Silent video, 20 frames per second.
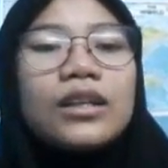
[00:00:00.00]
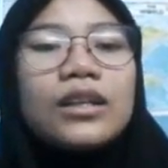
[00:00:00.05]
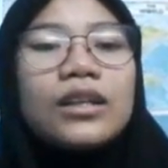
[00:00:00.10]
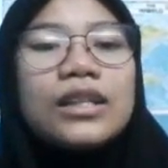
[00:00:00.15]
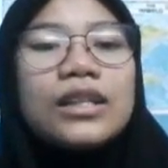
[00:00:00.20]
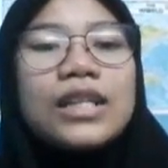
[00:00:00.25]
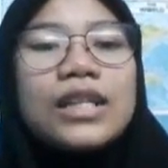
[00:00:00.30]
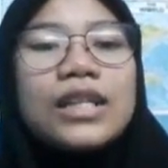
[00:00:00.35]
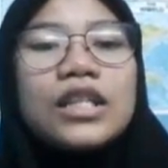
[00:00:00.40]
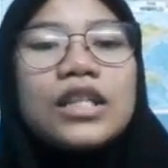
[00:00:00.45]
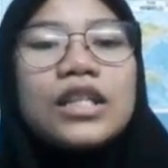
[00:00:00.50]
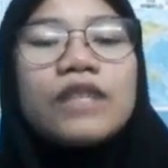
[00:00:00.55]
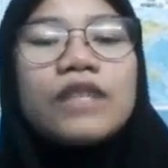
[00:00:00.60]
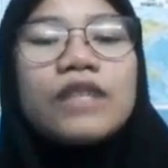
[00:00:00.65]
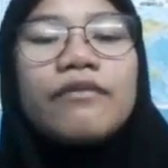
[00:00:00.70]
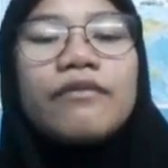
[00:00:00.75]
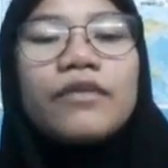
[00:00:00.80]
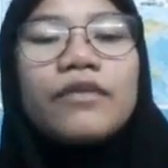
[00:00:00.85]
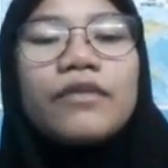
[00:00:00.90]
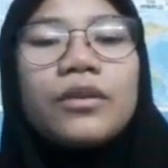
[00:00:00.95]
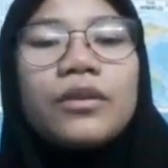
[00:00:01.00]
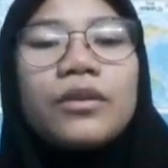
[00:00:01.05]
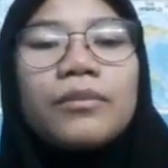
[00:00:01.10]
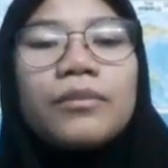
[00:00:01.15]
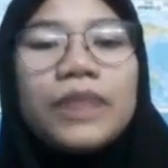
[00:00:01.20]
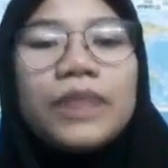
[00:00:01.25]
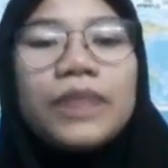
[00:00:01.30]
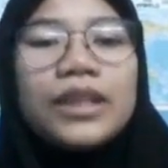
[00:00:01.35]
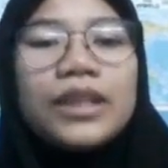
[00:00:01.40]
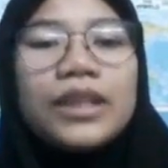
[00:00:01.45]
The section
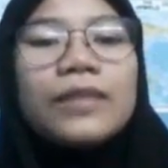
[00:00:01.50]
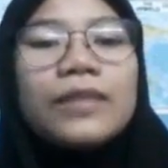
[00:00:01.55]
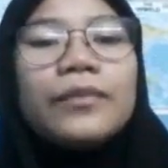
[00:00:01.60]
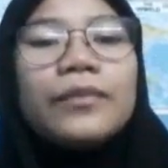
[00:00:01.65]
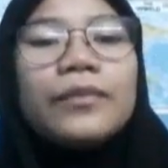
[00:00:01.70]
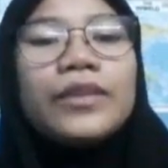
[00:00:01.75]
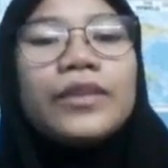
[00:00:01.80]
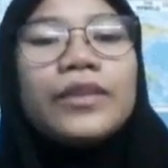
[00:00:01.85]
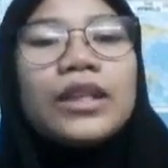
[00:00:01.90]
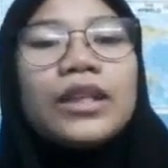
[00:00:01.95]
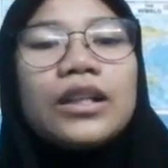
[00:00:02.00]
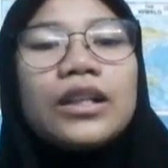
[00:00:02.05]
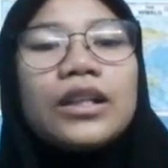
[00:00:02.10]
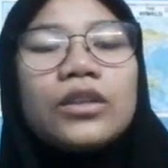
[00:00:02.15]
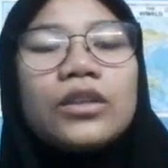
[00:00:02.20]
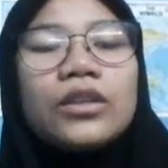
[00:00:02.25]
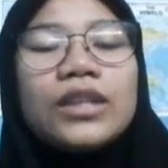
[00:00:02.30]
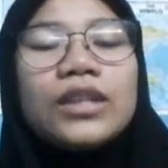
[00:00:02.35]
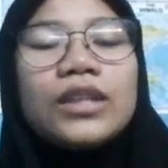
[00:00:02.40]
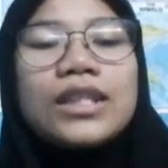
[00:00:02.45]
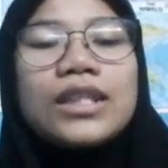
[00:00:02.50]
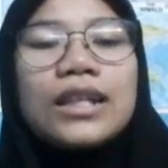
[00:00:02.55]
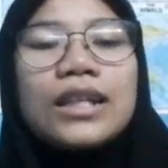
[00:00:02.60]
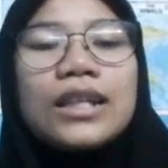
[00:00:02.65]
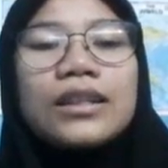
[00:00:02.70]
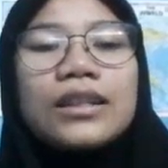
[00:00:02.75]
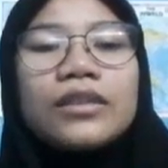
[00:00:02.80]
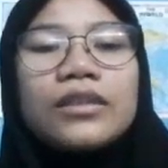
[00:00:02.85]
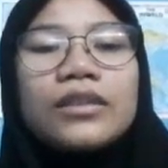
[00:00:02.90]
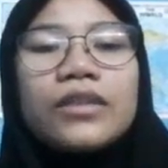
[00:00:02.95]
4B include the
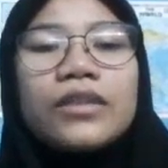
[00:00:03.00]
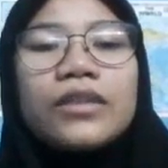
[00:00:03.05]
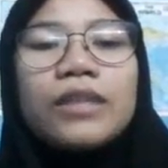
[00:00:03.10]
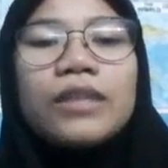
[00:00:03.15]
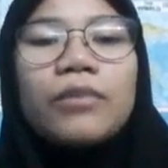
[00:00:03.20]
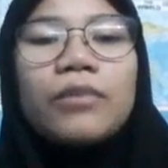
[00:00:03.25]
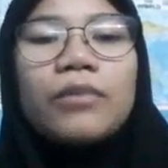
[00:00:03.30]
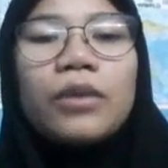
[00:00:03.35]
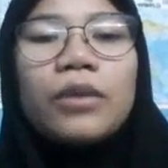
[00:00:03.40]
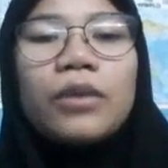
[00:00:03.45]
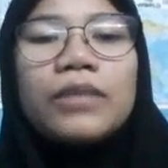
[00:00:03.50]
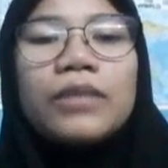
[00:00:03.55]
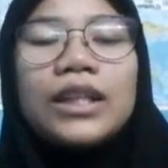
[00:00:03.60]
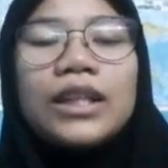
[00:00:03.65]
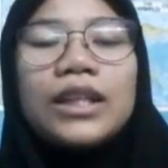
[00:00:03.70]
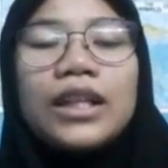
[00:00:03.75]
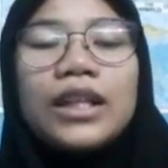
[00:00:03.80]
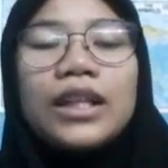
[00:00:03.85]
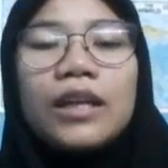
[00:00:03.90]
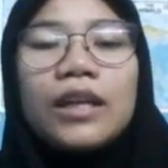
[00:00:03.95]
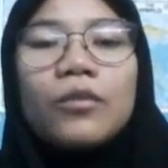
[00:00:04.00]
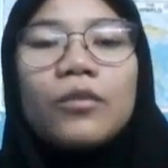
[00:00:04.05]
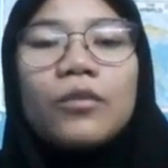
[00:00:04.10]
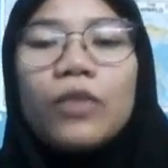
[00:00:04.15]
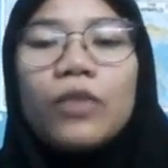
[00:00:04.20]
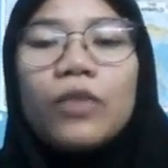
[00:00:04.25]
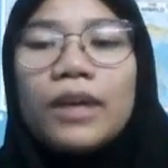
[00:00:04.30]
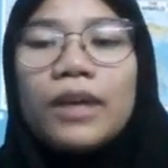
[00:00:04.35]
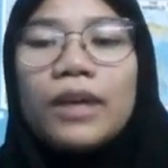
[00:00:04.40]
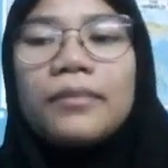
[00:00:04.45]
statutory employment income,
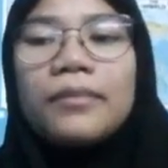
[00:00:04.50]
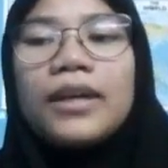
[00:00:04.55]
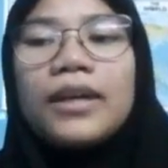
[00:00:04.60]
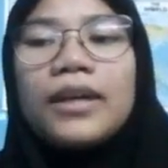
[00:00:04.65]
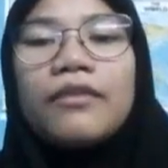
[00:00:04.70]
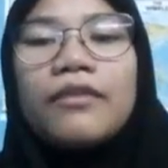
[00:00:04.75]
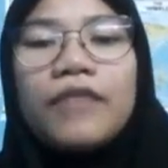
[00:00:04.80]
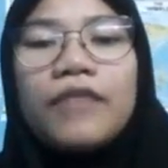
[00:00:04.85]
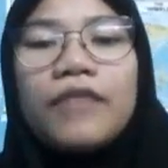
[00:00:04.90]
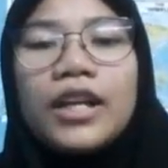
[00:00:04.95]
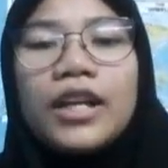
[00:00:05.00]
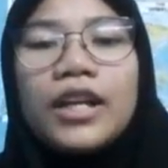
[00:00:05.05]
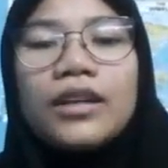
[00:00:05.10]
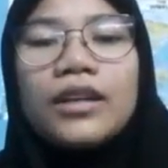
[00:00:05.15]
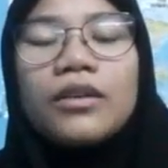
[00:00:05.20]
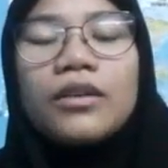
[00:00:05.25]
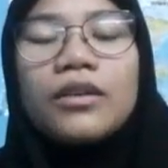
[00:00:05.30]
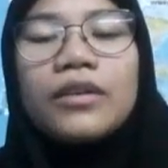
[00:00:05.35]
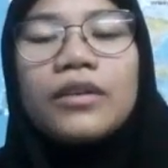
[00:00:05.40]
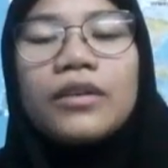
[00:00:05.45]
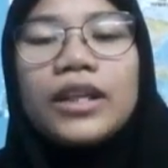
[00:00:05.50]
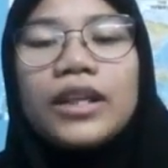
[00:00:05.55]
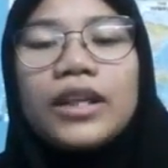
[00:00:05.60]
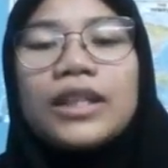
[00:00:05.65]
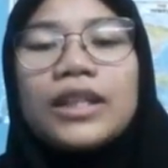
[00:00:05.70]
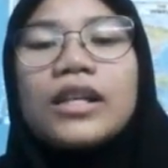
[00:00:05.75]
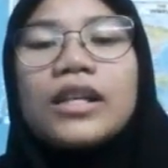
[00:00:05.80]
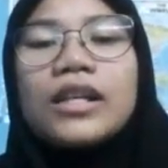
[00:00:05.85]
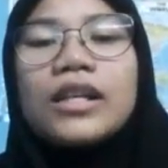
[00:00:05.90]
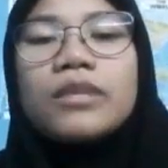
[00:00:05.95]
where my friend
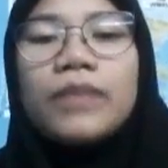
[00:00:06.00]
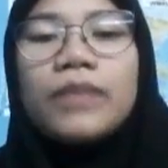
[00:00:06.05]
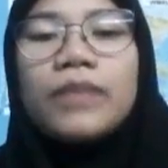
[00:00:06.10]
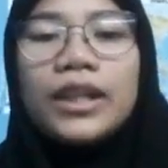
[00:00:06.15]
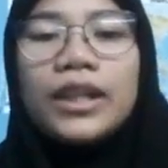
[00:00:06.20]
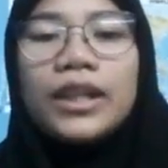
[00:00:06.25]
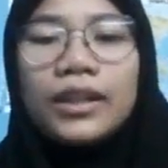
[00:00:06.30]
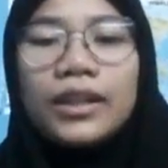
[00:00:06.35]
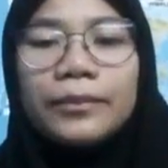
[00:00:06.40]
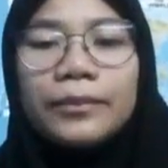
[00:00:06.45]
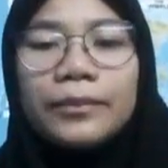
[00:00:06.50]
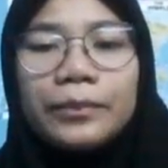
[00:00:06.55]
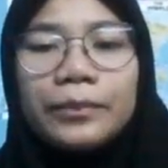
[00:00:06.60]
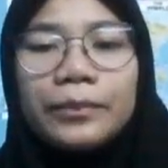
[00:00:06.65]
already explained it.